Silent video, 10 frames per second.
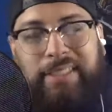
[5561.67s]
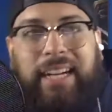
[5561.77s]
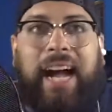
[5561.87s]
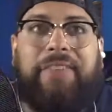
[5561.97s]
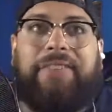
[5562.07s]

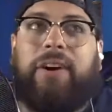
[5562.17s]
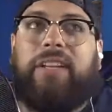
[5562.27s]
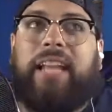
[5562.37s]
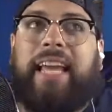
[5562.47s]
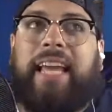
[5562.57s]
I felt
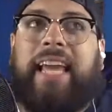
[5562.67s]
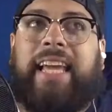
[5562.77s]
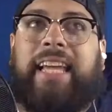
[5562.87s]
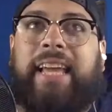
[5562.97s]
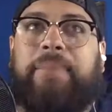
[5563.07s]
like
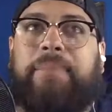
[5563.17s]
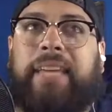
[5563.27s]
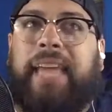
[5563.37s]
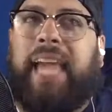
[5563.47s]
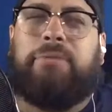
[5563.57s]
it
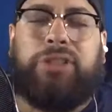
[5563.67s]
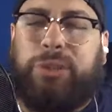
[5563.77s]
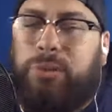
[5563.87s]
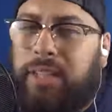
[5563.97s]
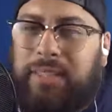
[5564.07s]
became
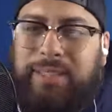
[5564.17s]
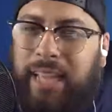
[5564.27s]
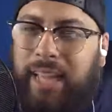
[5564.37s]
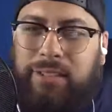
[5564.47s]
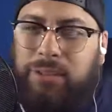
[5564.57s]
too
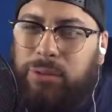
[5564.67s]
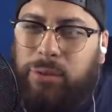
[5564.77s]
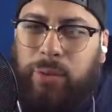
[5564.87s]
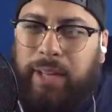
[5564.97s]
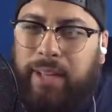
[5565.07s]
contained too
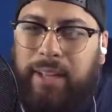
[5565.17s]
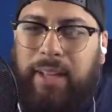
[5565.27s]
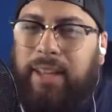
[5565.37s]
quick.